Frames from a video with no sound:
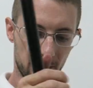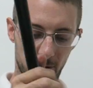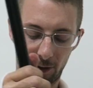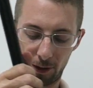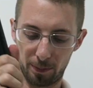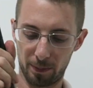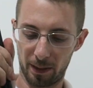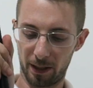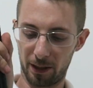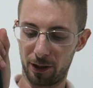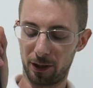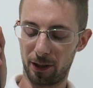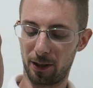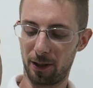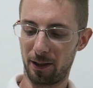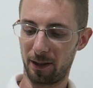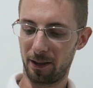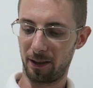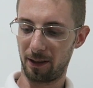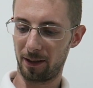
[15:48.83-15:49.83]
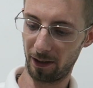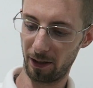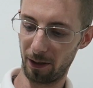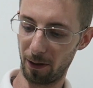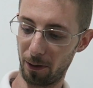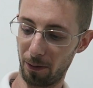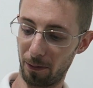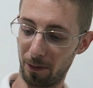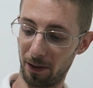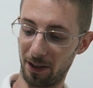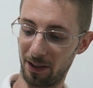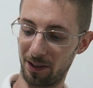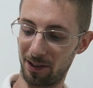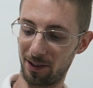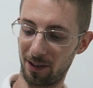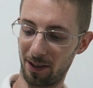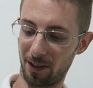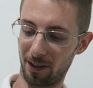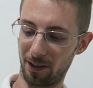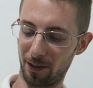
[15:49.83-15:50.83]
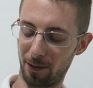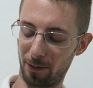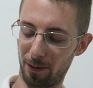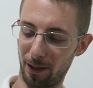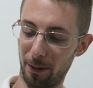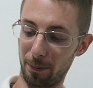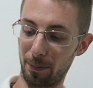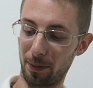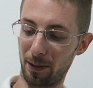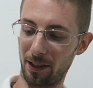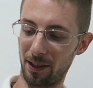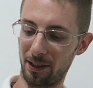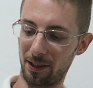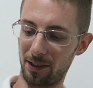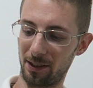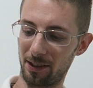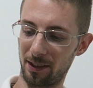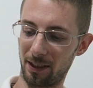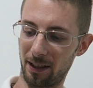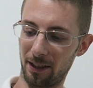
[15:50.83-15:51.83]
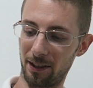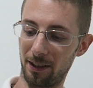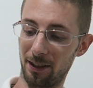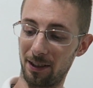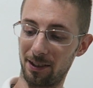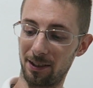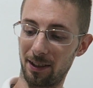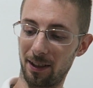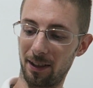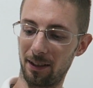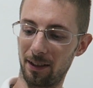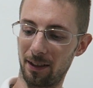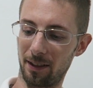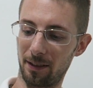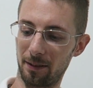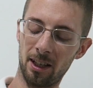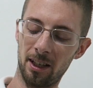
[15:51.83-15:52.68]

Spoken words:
Just make sure the O-ring's still in the right place on this end.